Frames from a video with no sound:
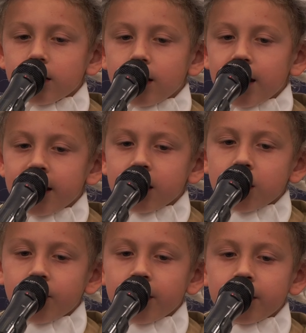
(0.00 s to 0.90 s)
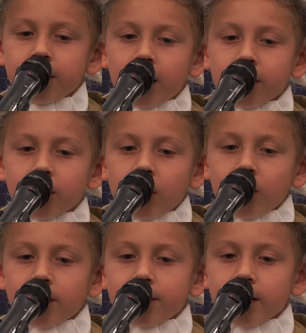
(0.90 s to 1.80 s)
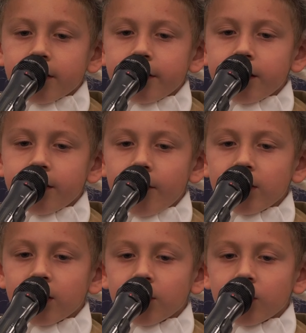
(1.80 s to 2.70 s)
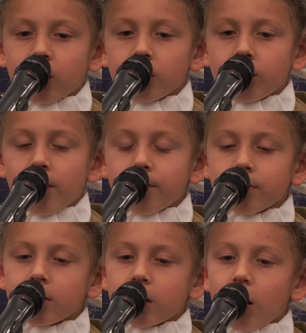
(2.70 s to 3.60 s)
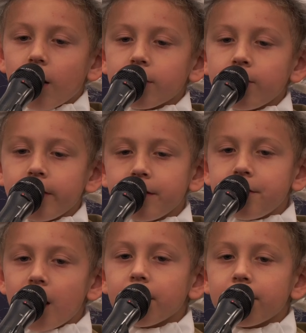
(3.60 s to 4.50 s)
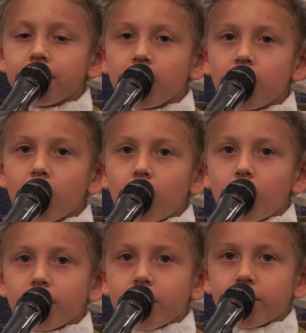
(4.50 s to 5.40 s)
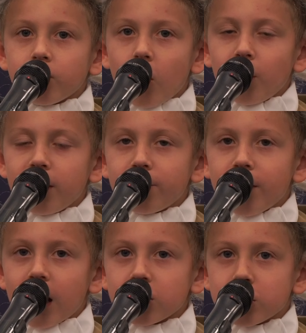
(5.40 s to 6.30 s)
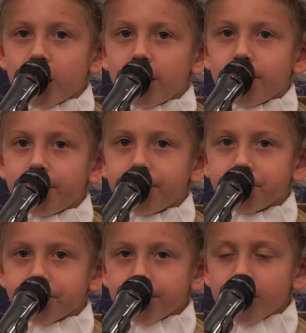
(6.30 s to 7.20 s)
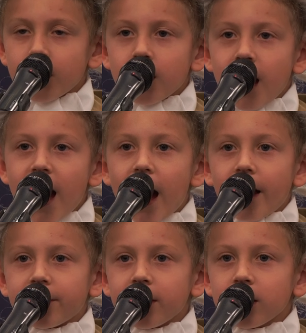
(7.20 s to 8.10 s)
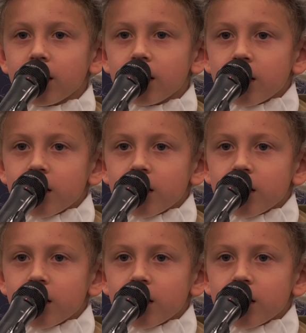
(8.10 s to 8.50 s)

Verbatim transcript: the age of his death was sixty-seven years old. The cause of his death was a throat infection. As a